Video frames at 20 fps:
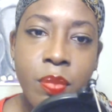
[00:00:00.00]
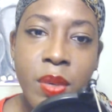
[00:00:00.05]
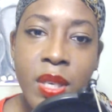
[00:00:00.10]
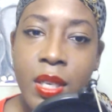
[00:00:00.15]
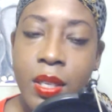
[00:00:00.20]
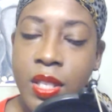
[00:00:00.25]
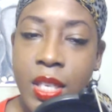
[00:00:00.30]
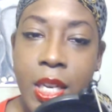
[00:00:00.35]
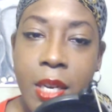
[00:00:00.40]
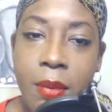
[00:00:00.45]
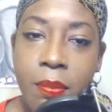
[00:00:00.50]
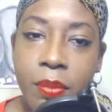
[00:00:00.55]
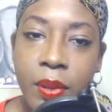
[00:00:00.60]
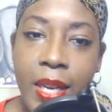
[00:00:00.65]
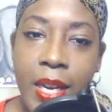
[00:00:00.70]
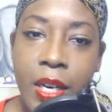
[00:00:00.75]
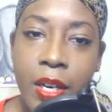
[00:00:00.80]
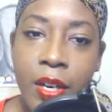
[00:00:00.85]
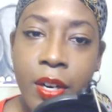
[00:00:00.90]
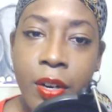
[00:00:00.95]
be a team
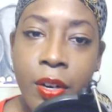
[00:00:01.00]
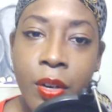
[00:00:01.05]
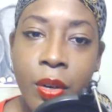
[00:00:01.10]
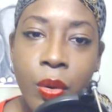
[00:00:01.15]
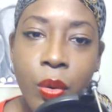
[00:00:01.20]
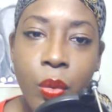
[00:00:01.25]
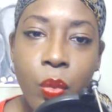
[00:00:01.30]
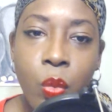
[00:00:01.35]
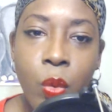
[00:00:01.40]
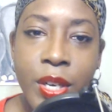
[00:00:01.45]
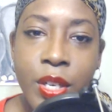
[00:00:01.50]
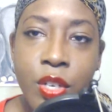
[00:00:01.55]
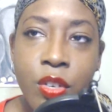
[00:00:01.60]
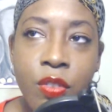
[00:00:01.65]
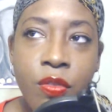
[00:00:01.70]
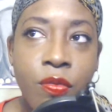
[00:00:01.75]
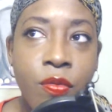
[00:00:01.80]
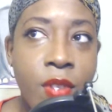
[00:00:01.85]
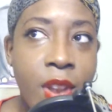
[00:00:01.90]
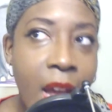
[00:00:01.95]
player when
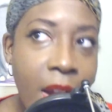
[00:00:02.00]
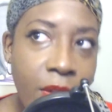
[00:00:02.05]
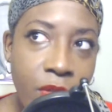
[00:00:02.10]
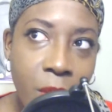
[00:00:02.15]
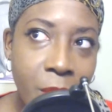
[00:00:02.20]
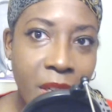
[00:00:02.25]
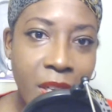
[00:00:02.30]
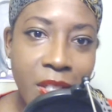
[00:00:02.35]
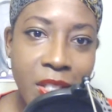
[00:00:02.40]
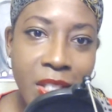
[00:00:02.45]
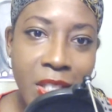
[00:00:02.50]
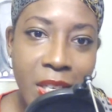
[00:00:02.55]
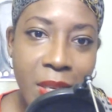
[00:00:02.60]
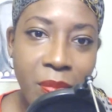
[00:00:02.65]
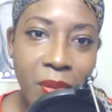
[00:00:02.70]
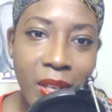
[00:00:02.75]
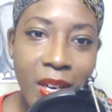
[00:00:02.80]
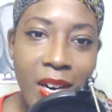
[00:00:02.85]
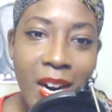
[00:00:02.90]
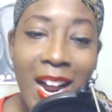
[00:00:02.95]
you've never been a
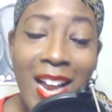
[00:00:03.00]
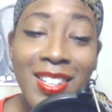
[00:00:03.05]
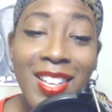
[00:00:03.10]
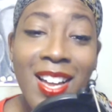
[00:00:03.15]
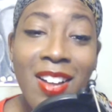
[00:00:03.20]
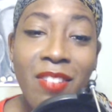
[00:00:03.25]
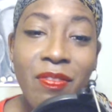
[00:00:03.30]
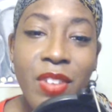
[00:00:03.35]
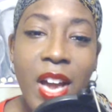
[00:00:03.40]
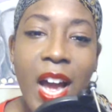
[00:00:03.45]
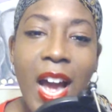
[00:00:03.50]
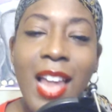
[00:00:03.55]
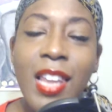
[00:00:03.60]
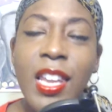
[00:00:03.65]
team player. I love that.